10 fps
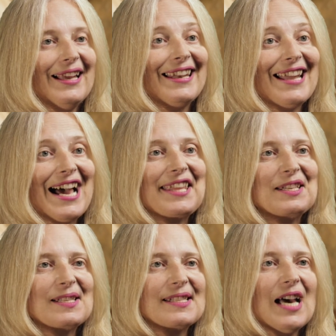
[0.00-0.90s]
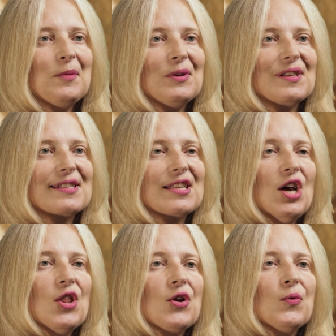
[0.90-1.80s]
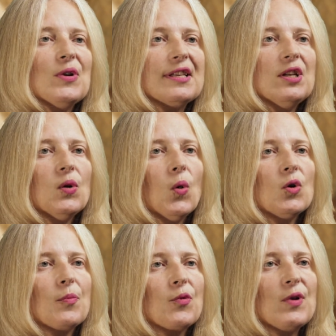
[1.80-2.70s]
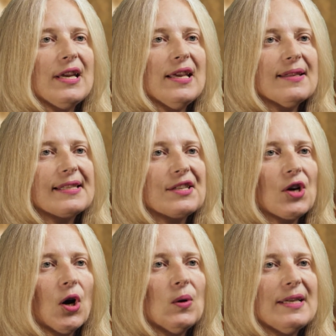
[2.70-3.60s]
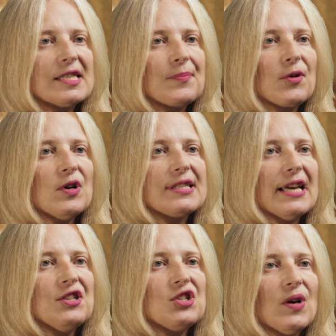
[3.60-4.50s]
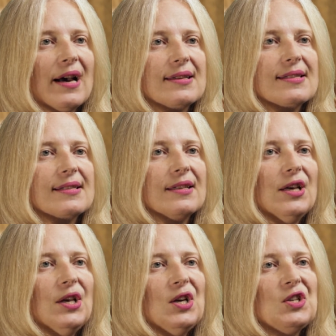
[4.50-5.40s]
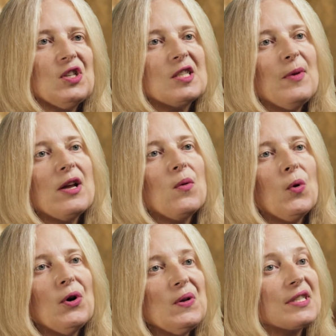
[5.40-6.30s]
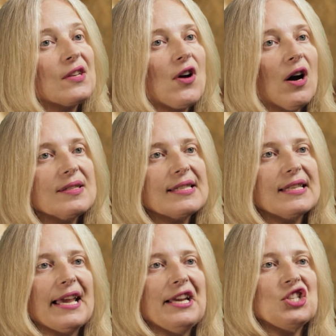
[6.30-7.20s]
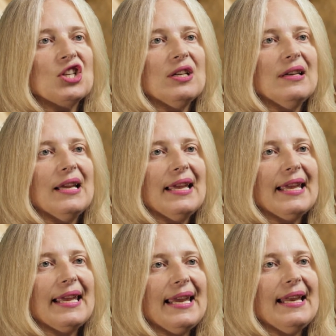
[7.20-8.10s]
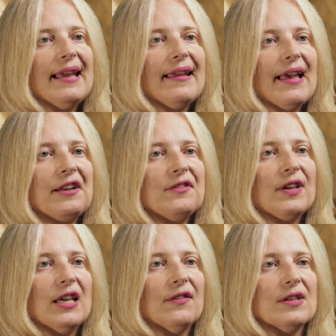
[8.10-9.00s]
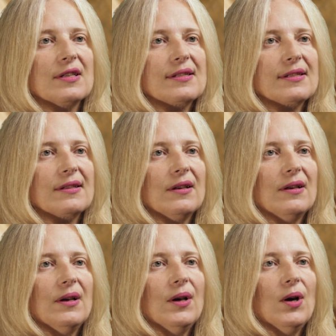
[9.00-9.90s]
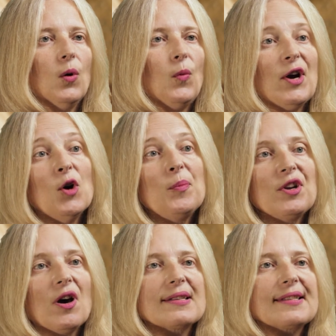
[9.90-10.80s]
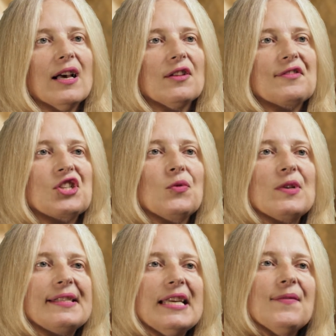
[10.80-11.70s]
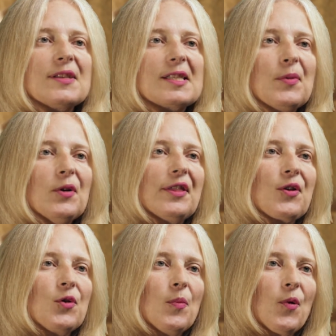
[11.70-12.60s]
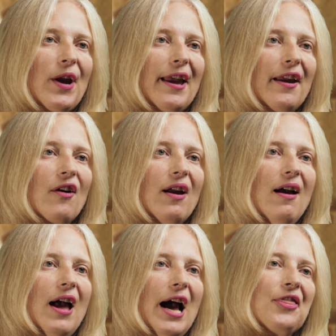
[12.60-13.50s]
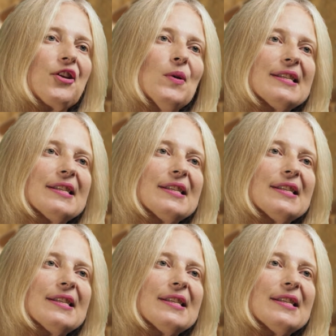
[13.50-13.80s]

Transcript: Like the disciples, the risen Lord breathes his Holy Spirit into us to speak words of consolation, healing, and forgiveness. We open ourselves to receive the Spirit through prayer and through